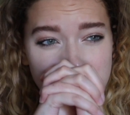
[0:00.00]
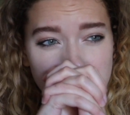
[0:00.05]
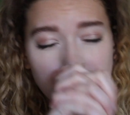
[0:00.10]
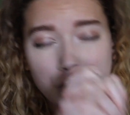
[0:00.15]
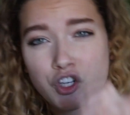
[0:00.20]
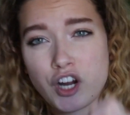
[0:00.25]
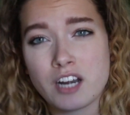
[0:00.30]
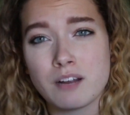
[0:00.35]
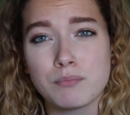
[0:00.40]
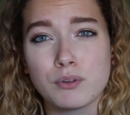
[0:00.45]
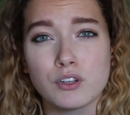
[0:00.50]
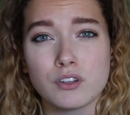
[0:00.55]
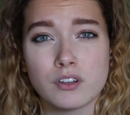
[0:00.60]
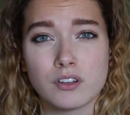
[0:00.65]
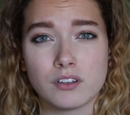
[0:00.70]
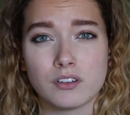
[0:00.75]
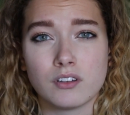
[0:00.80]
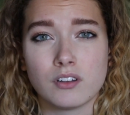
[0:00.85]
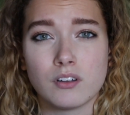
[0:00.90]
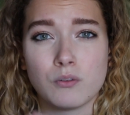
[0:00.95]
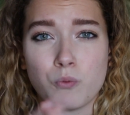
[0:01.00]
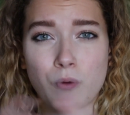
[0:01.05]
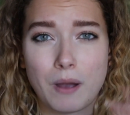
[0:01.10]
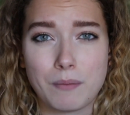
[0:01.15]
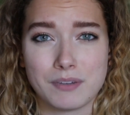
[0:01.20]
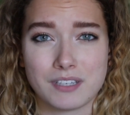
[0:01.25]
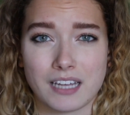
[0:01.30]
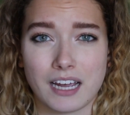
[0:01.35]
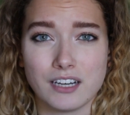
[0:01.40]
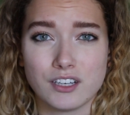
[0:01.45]
credible
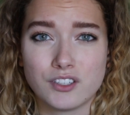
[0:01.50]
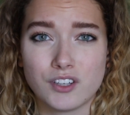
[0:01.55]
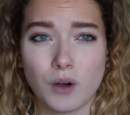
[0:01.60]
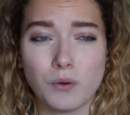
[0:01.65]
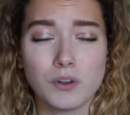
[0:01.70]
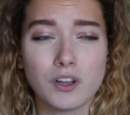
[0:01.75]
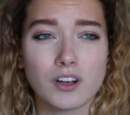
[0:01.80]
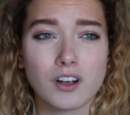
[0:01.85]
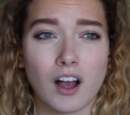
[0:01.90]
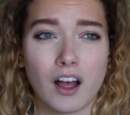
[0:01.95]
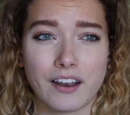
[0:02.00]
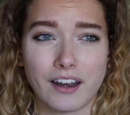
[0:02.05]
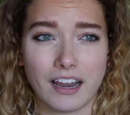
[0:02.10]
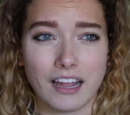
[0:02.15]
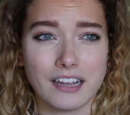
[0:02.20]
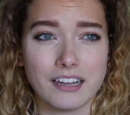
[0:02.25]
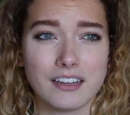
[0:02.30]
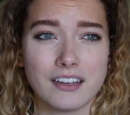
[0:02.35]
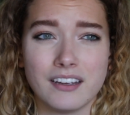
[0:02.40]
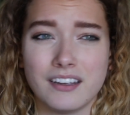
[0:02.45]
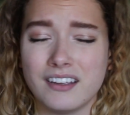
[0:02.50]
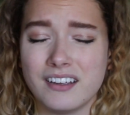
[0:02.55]
websites. Don't look on like